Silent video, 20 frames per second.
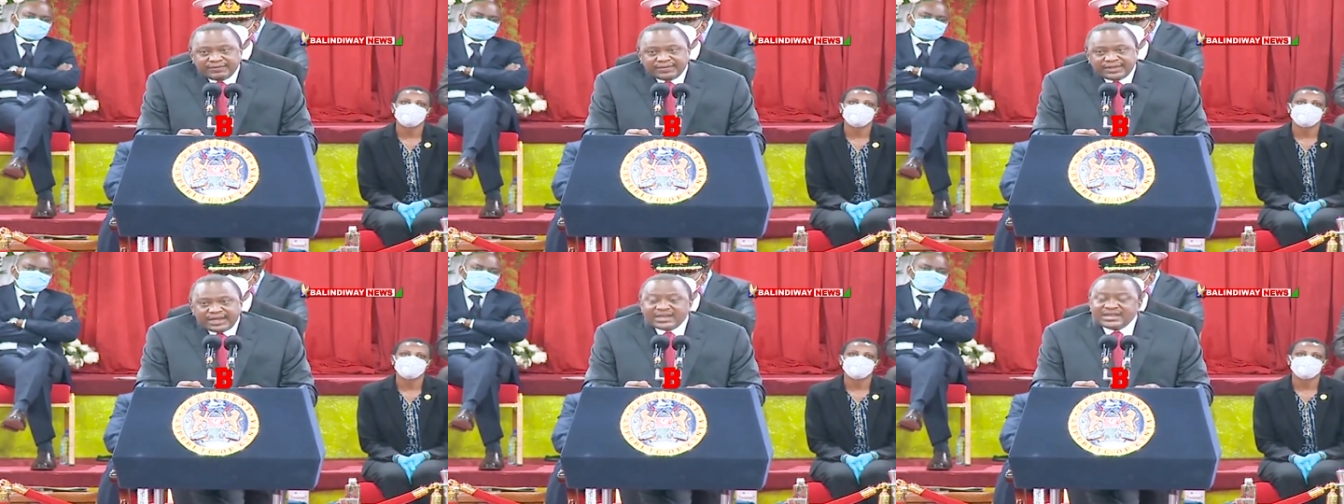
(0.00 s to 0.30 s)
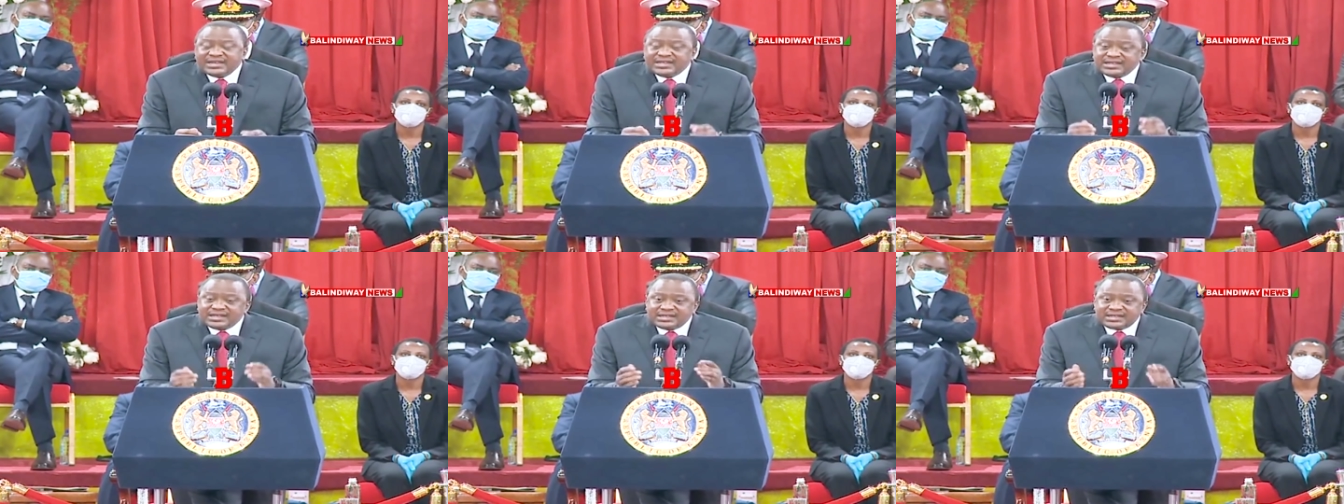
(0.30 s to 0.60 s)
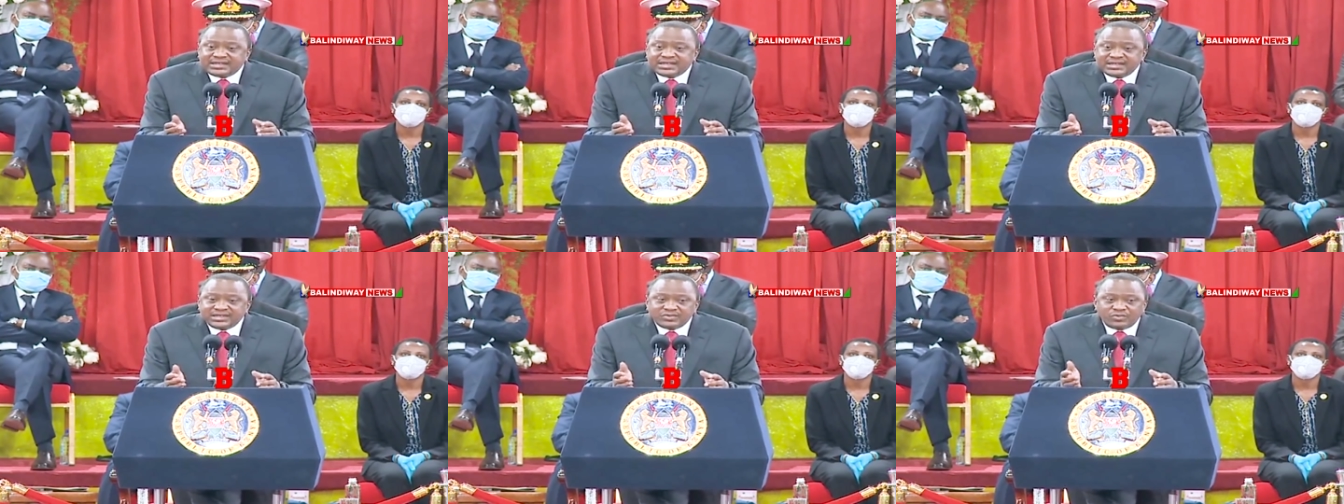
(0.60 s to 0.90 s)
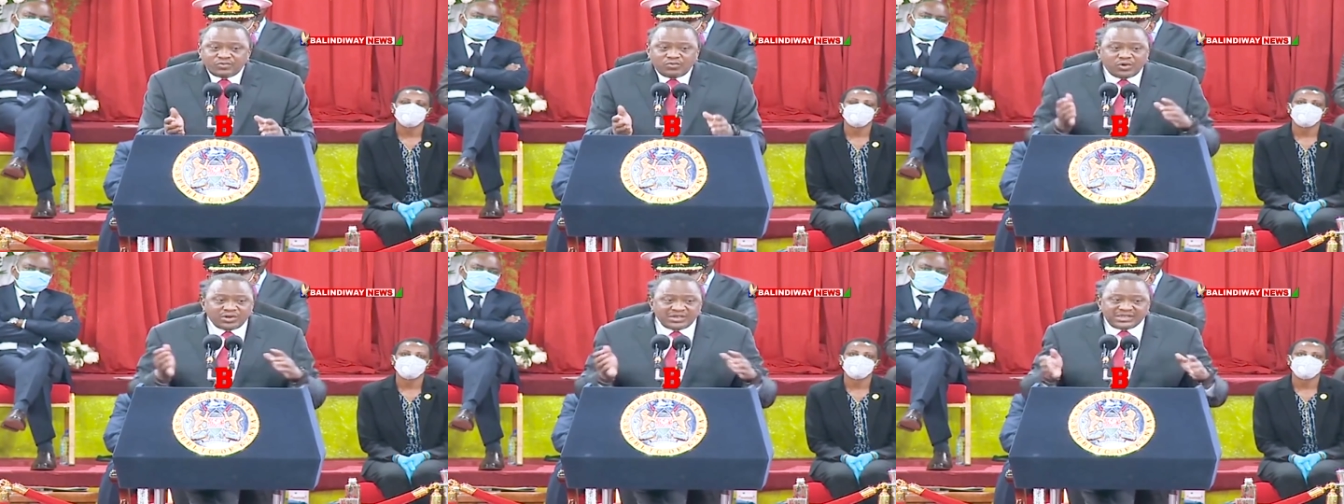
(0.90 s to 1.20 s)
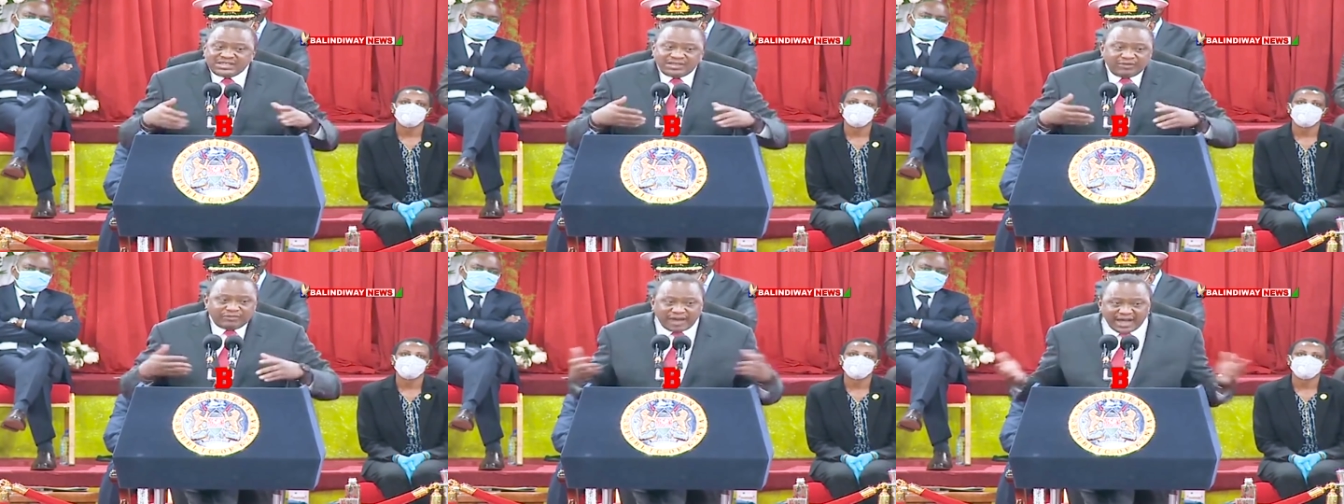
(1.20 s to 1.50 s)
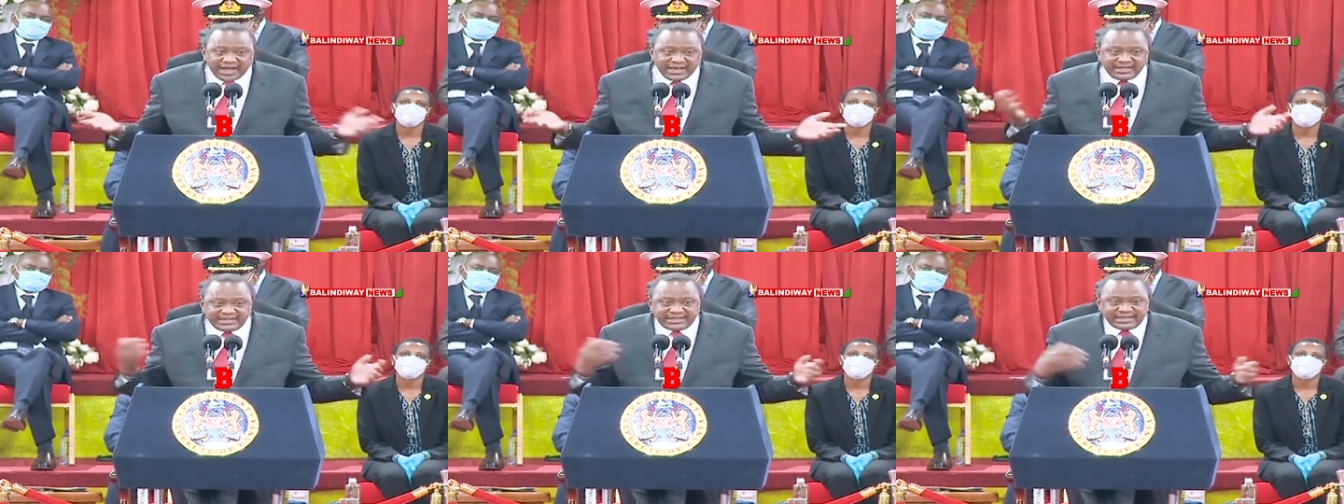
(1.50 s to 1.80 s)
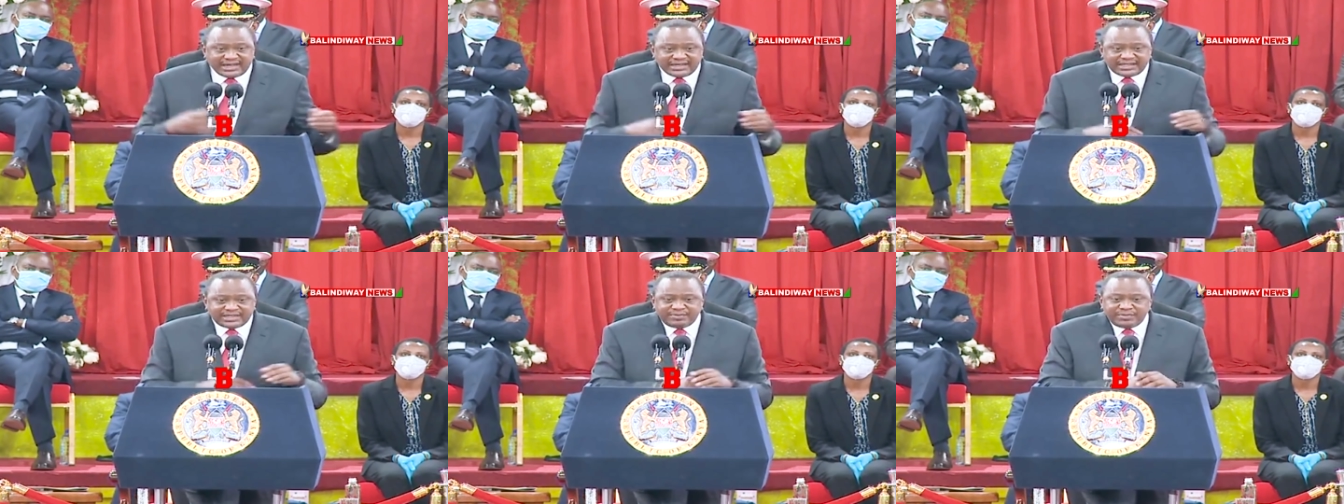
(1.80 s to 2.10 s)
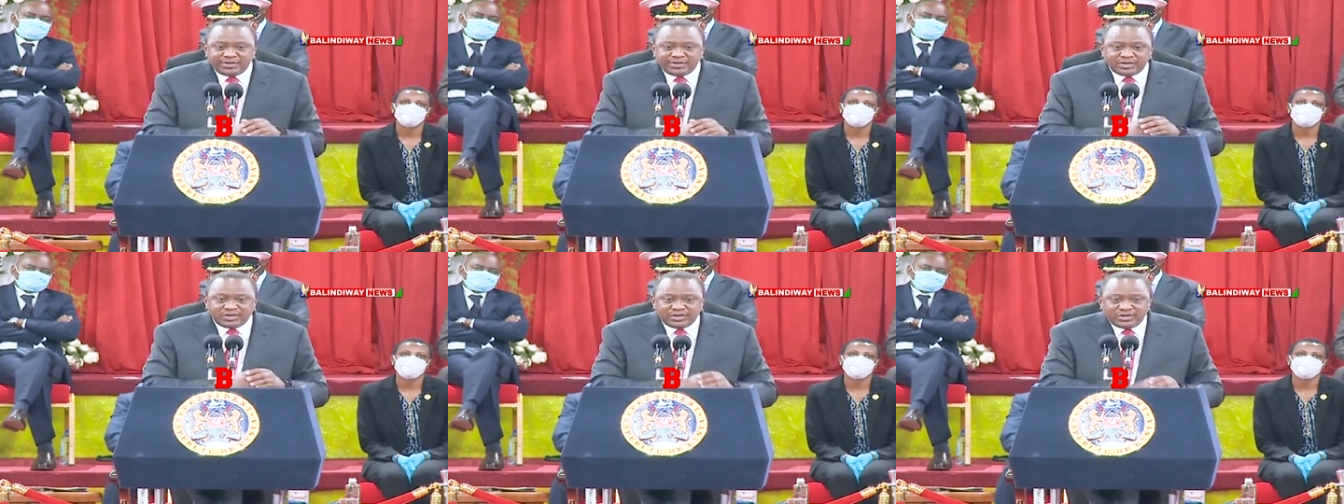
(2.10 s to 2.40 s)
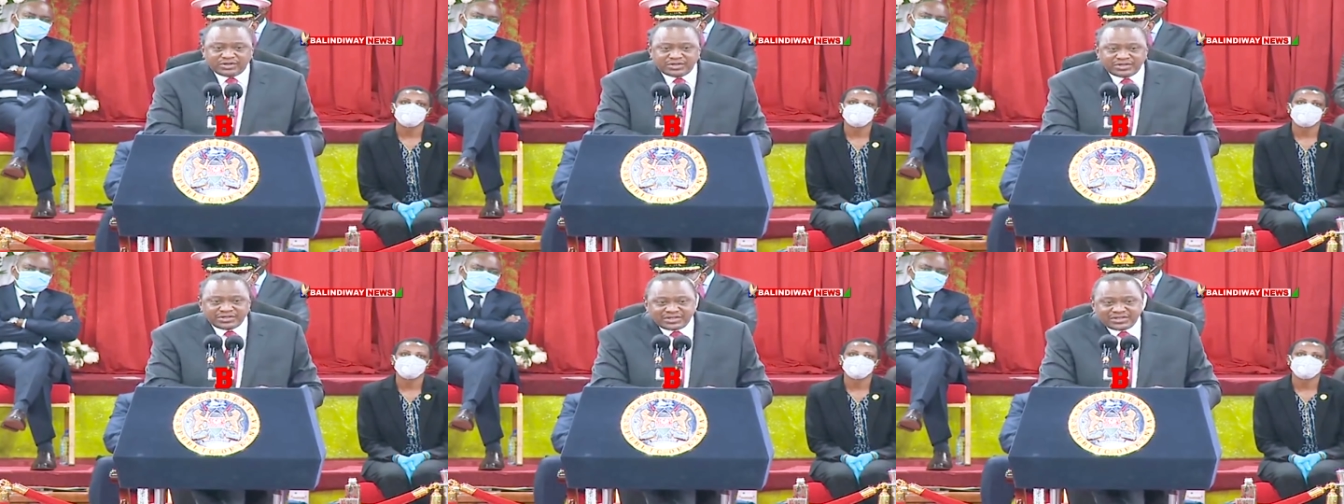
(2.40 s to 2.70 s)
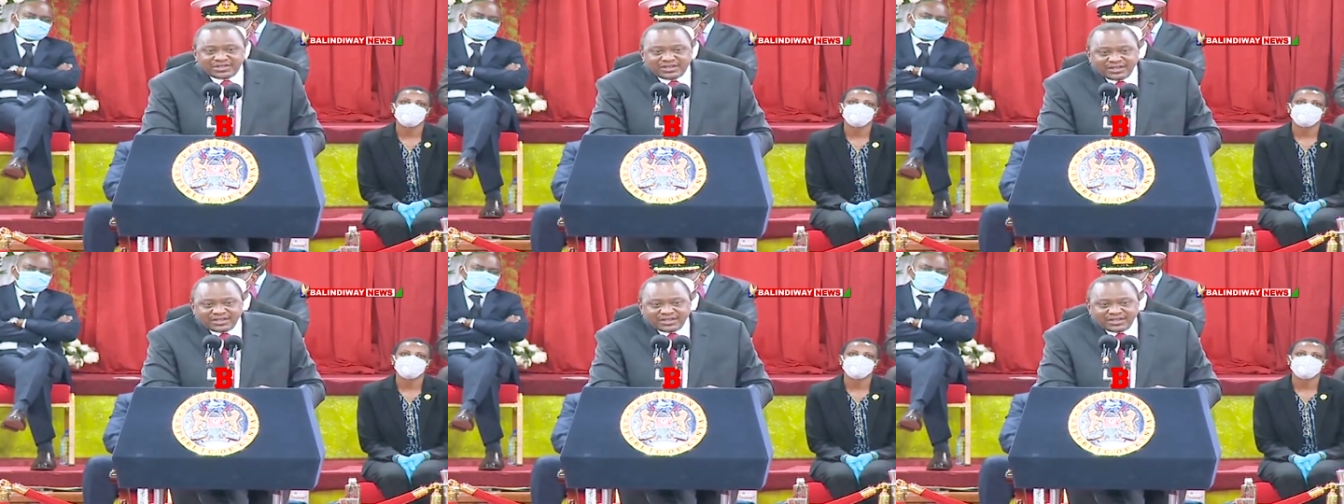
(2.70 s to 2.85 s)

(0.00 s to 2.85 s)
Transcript: And this is what divides us, because